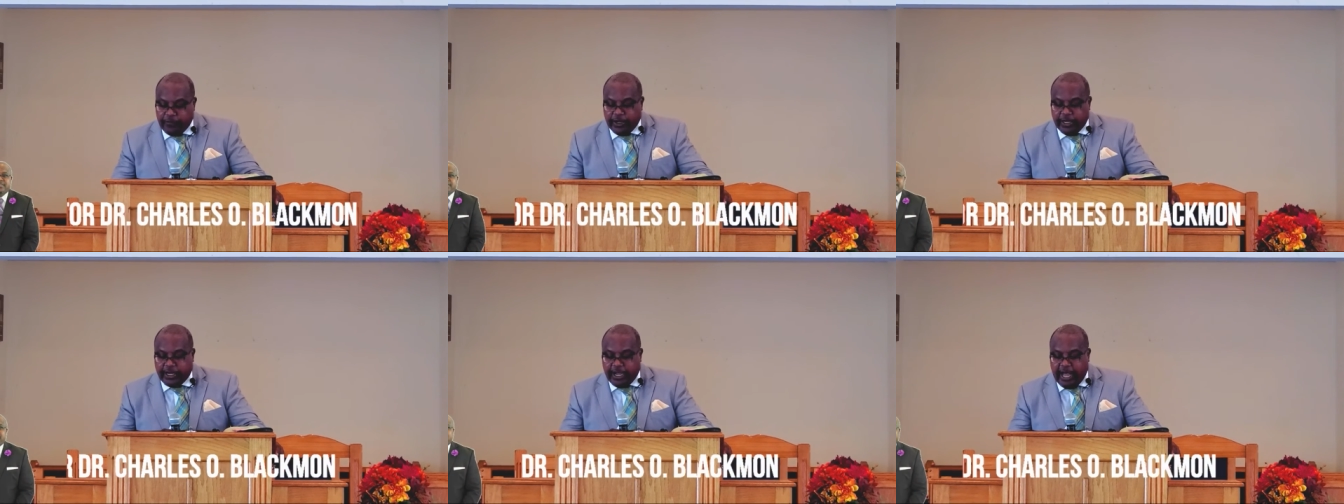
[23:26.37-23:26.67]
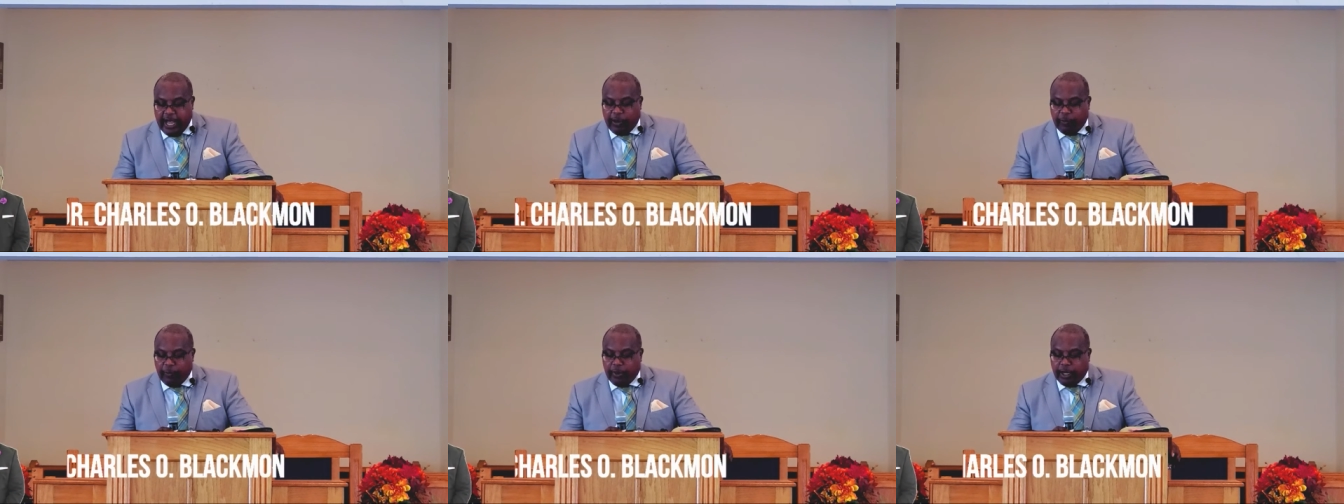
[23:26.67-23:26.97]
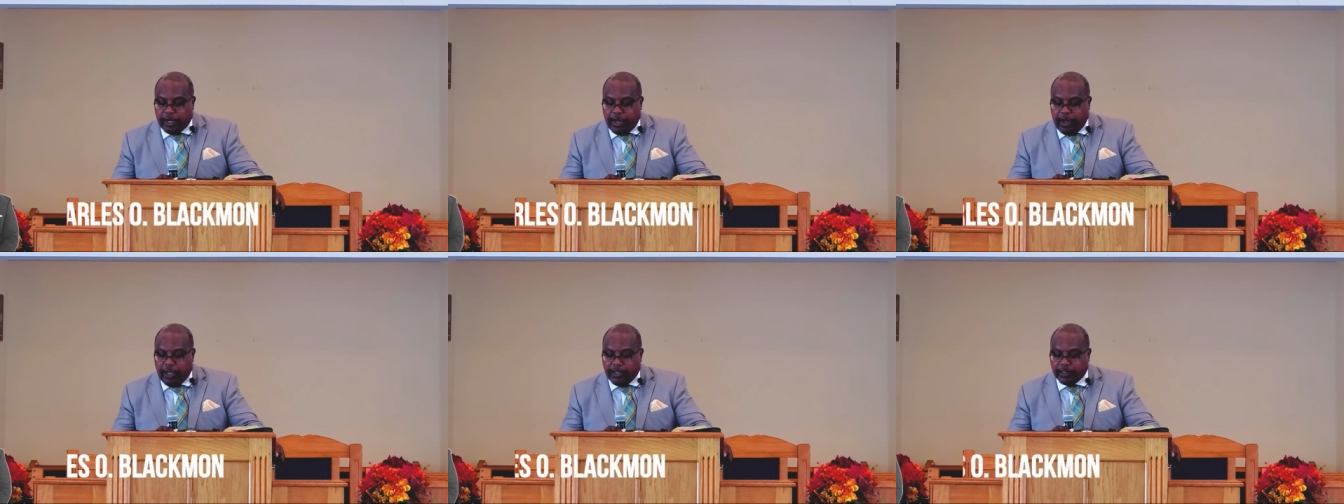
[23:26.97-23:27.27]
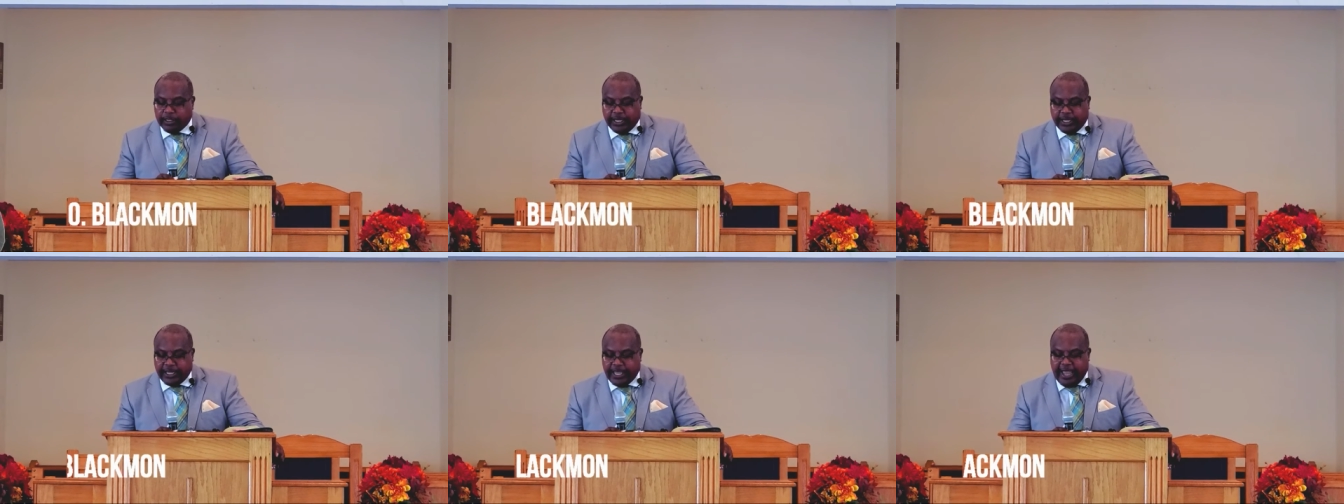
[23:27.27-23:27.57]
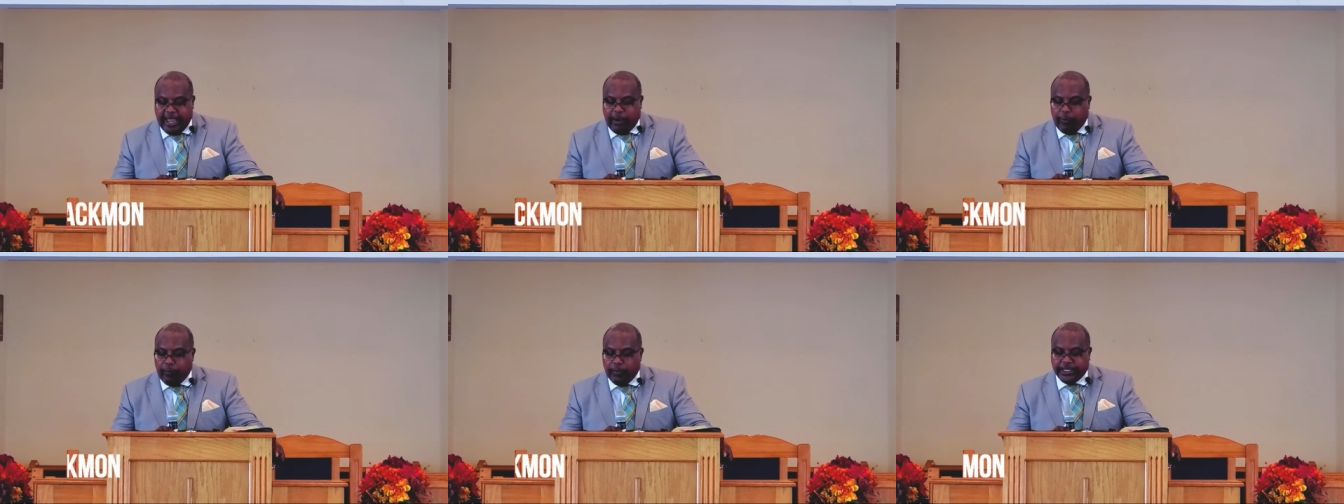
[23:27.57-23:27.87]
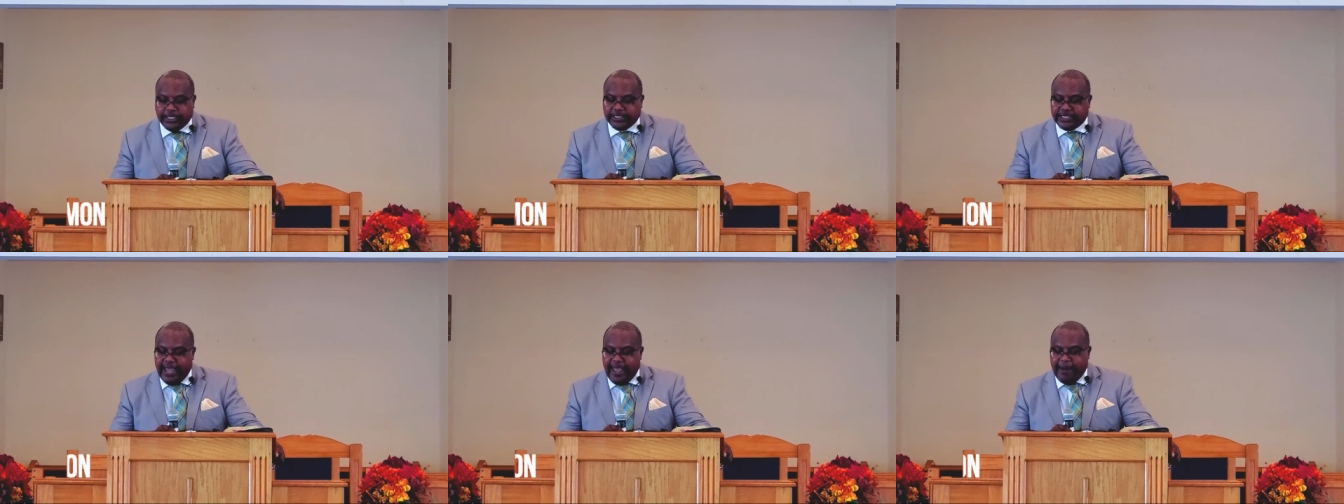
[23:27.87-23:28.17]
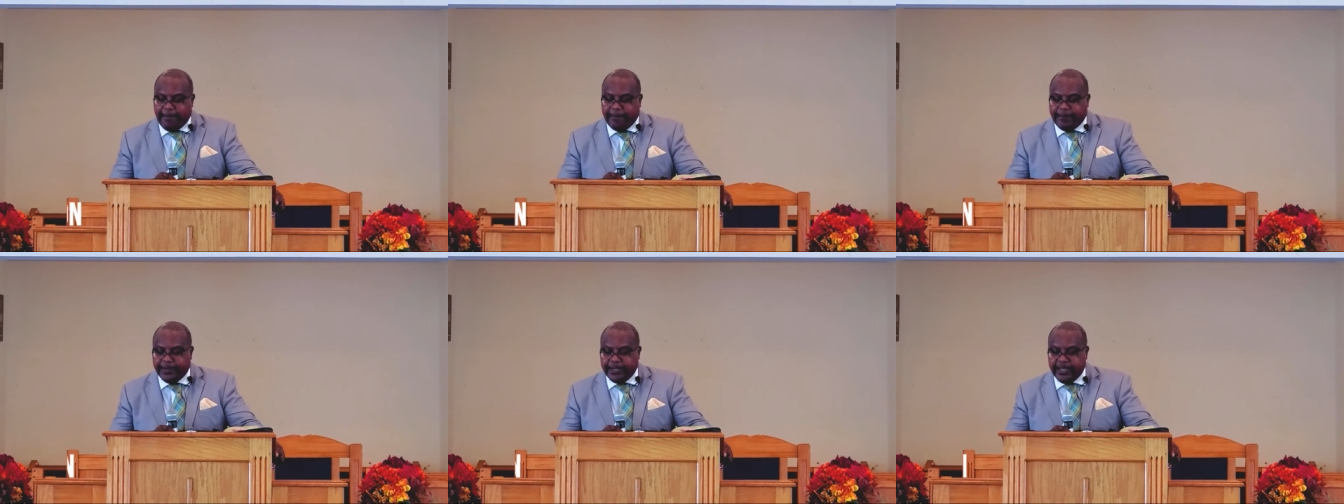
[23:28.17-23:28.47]
but God will call account what has
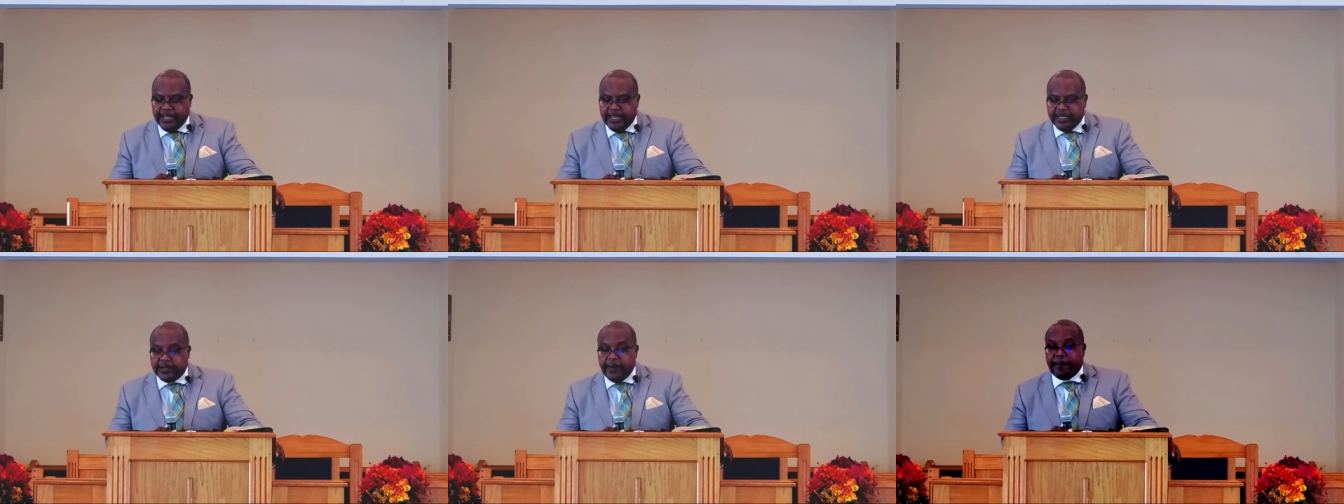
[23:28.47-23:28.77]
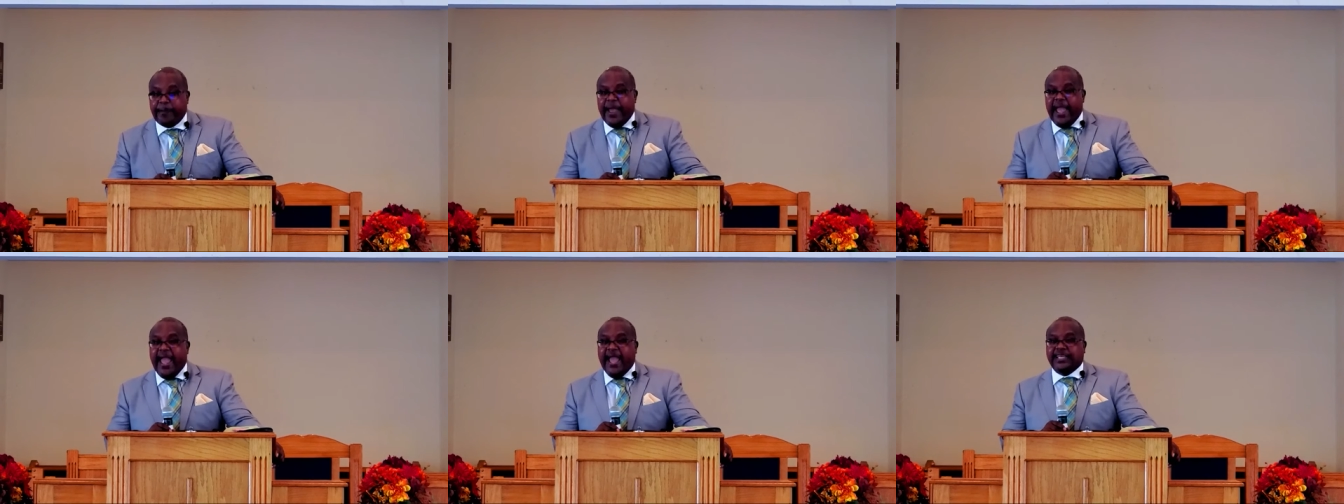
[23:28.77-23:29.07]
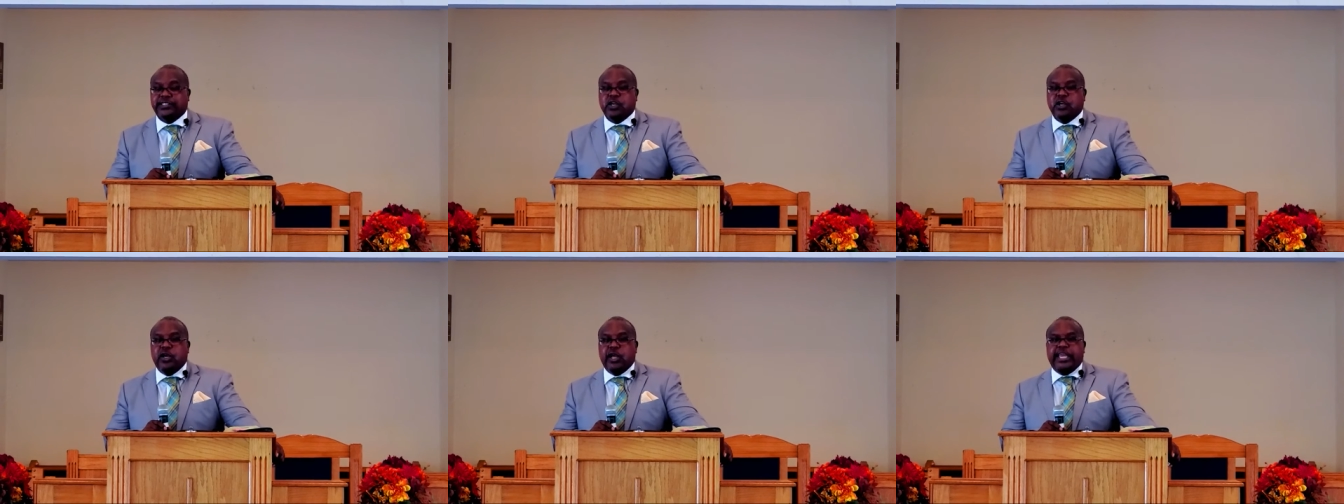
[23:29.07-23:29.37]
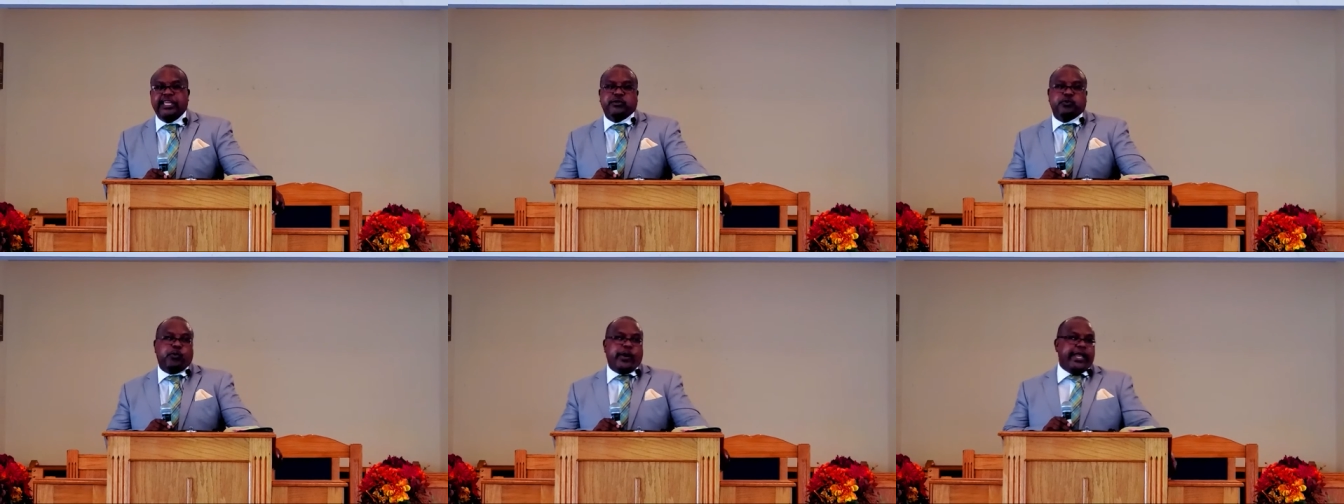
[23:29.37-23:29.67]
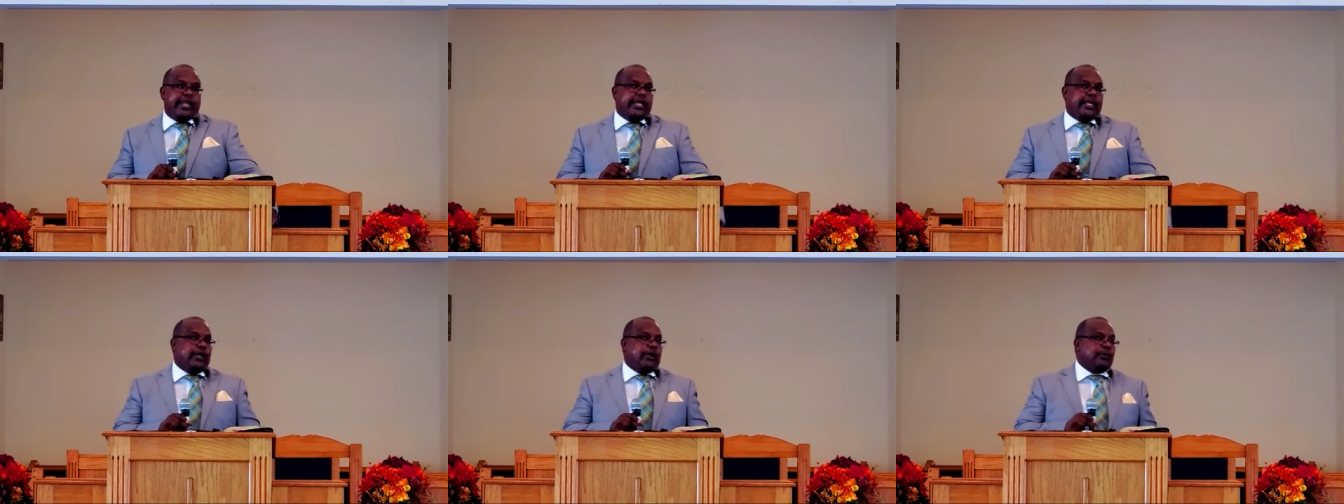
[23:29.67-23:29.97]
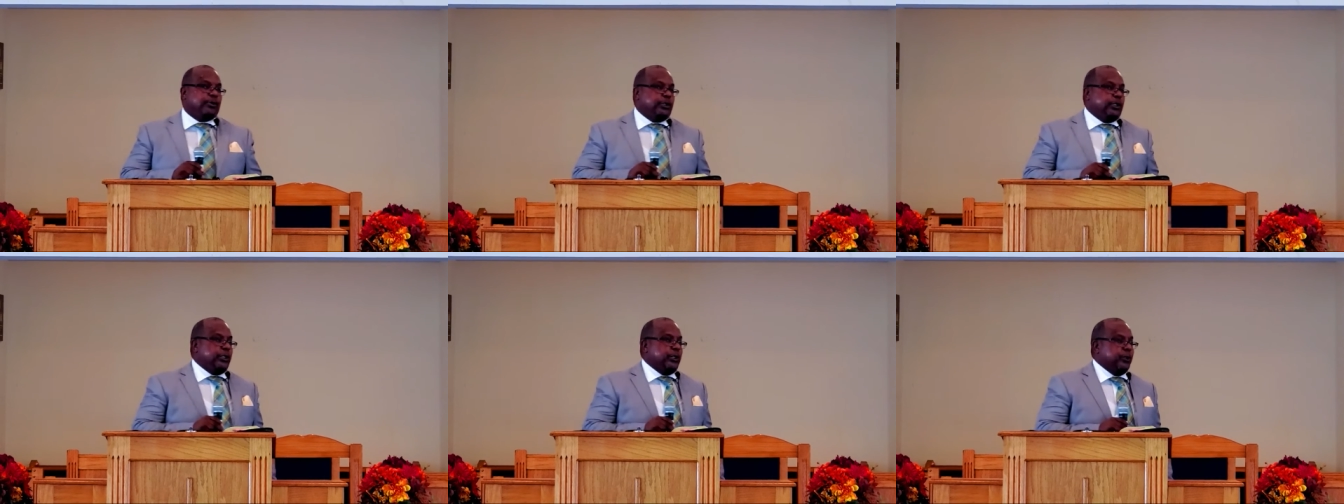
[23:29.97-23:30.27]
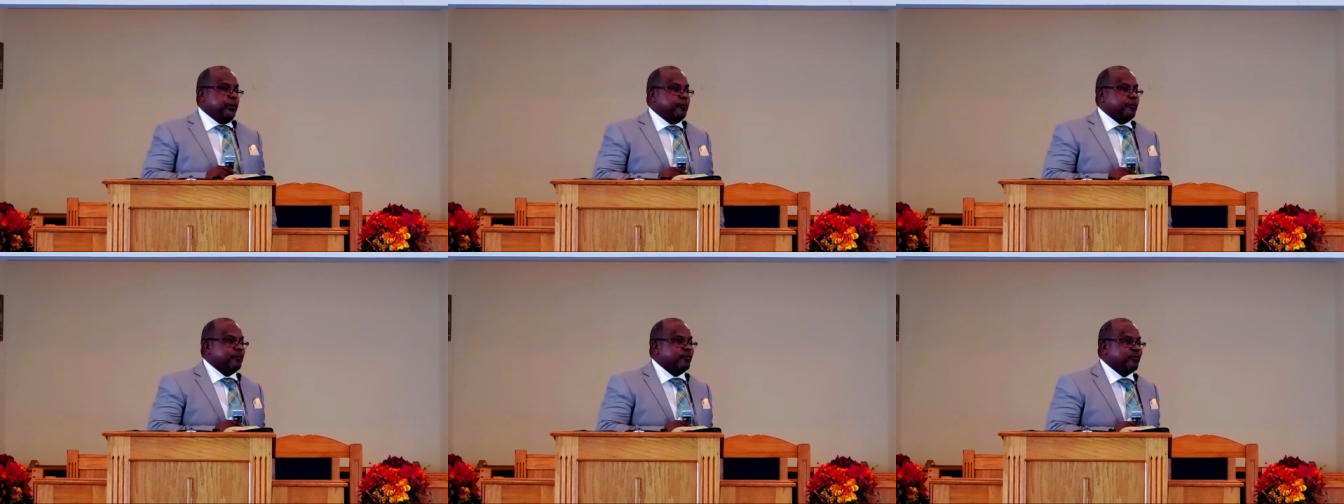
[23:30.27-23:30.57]
happened to pass. He's waiting on you.